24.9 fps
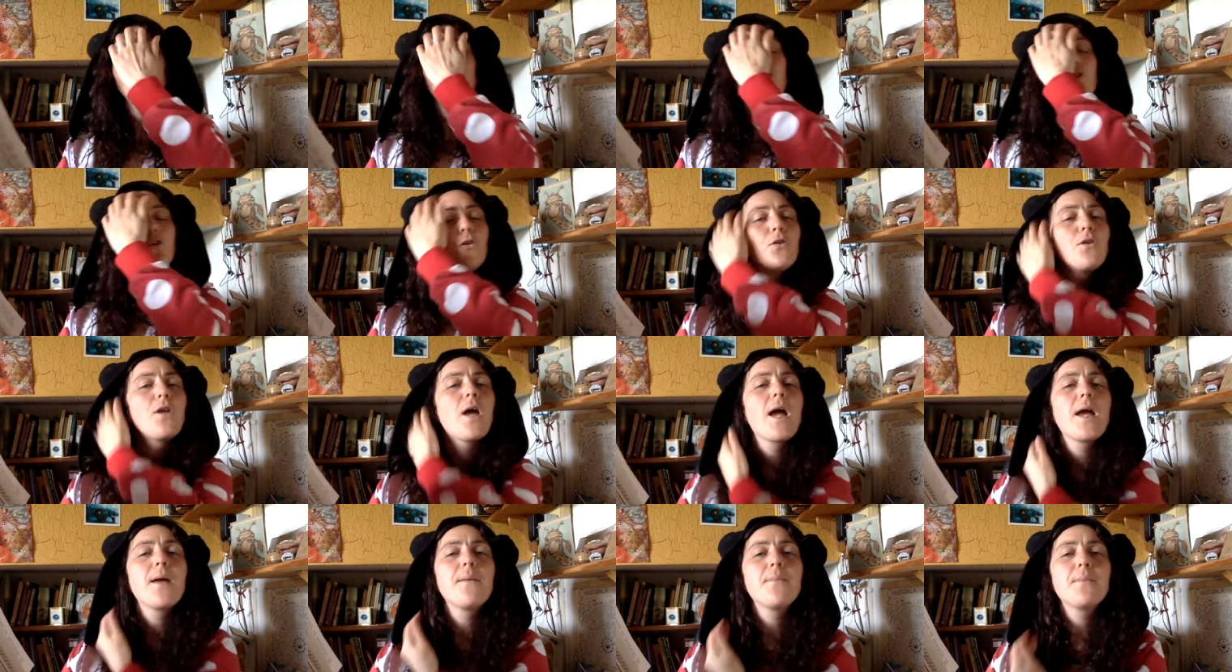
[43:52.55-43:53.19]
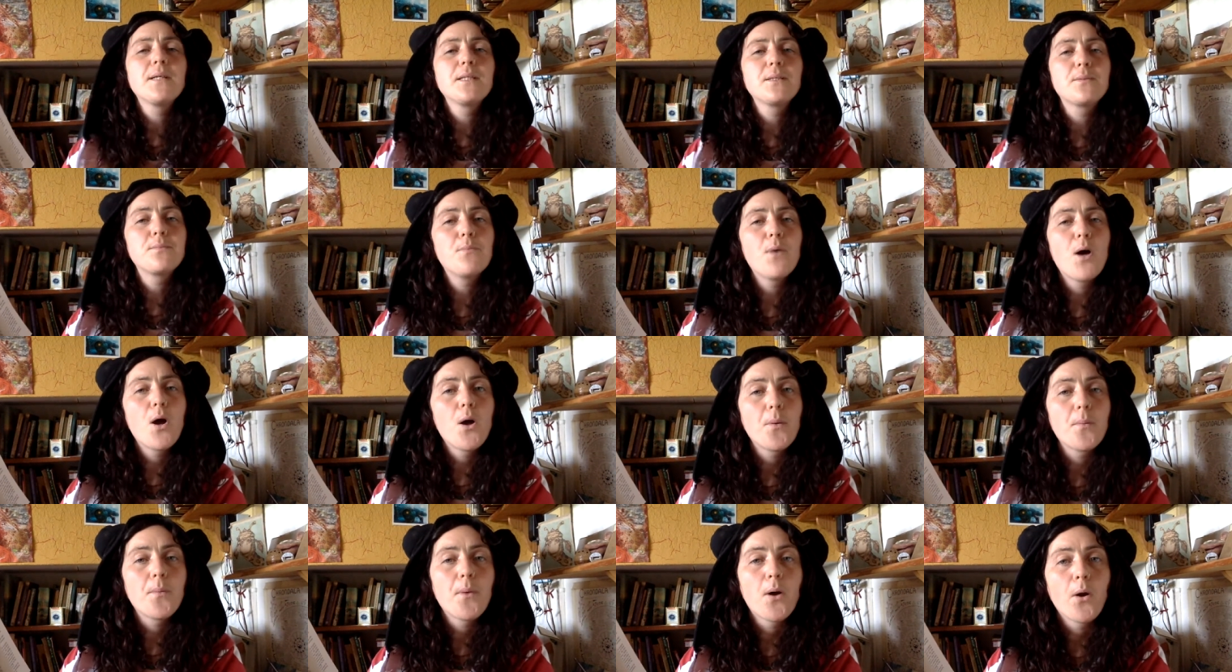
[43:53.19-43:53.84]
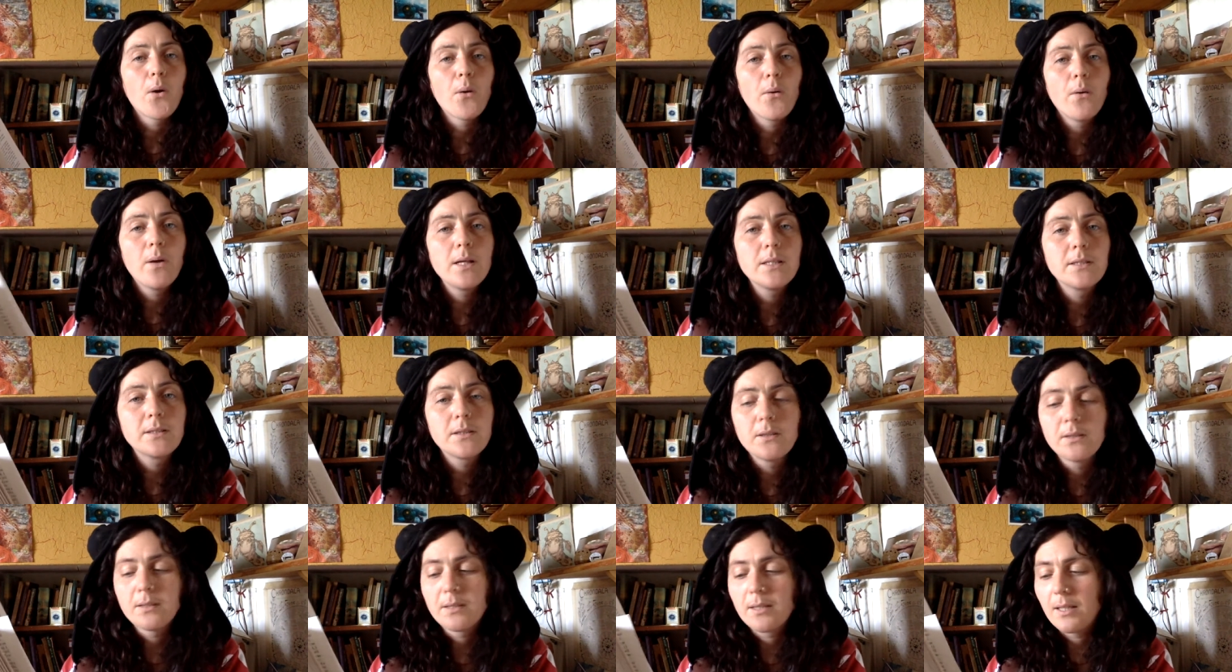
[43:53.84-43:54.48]
Your name is Momo,
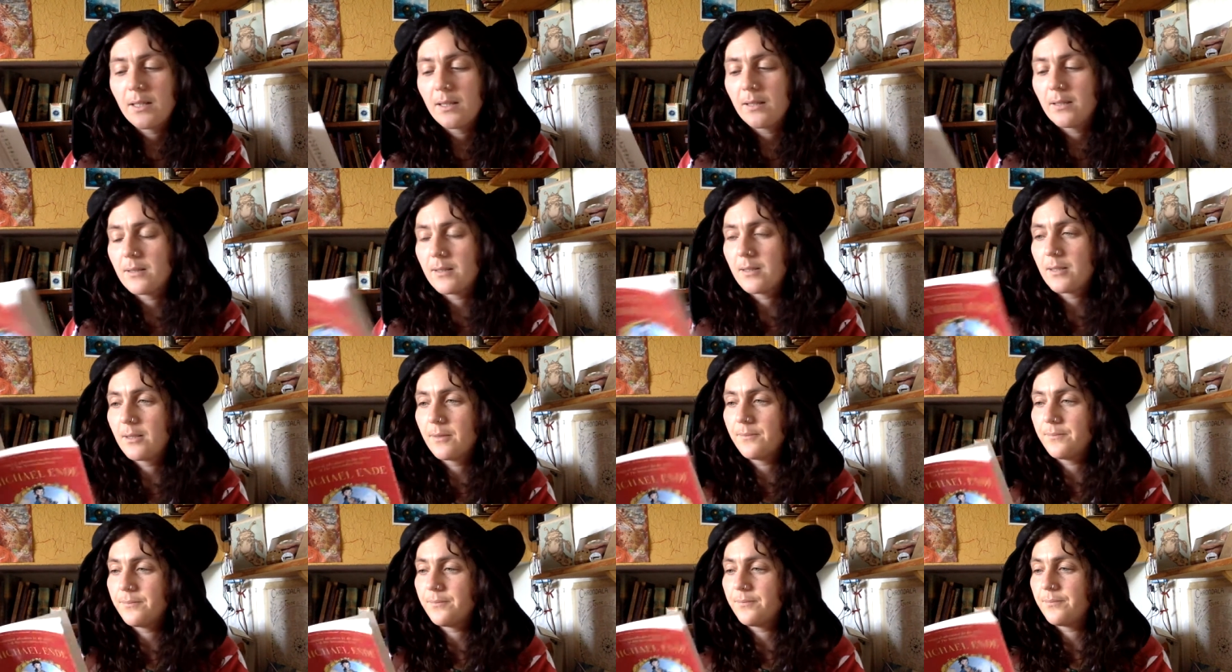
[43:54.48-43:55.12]
isn't it?